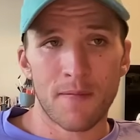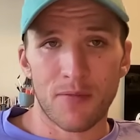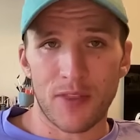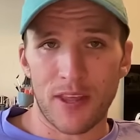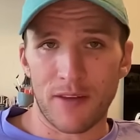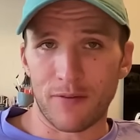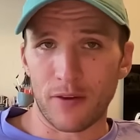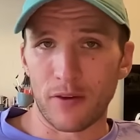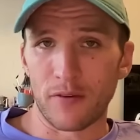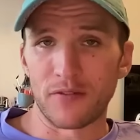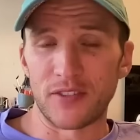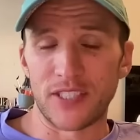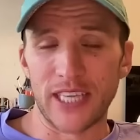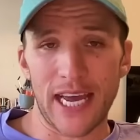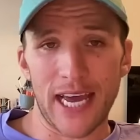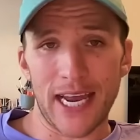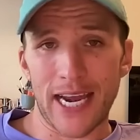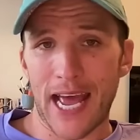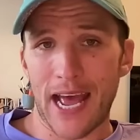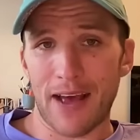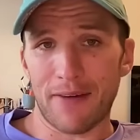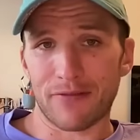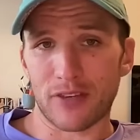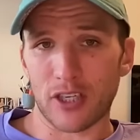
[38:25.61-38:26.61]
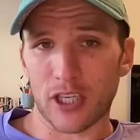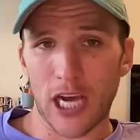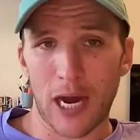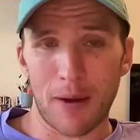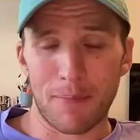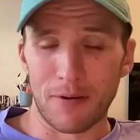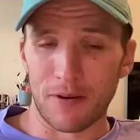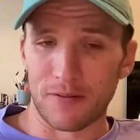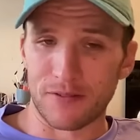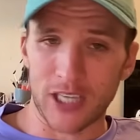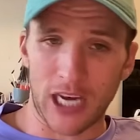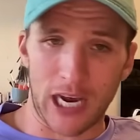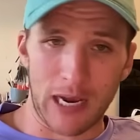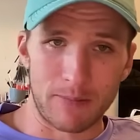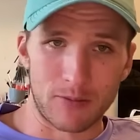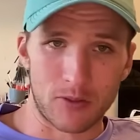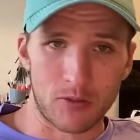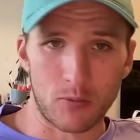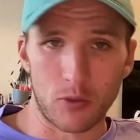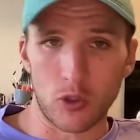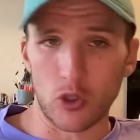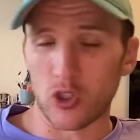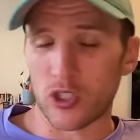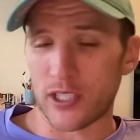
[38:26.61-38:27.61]
if you've DNF'd a couple of times
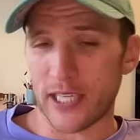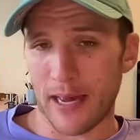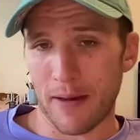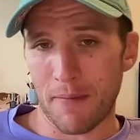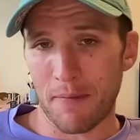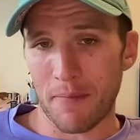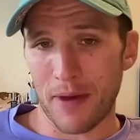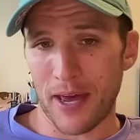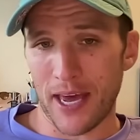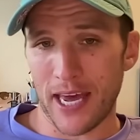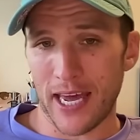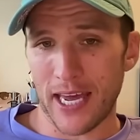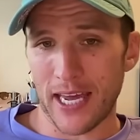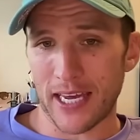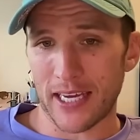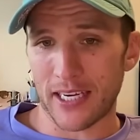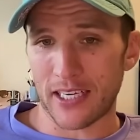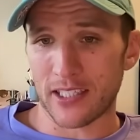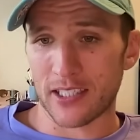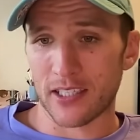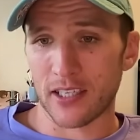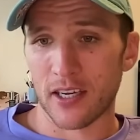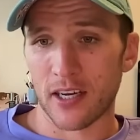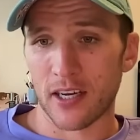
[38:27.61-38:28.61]
from UTMB and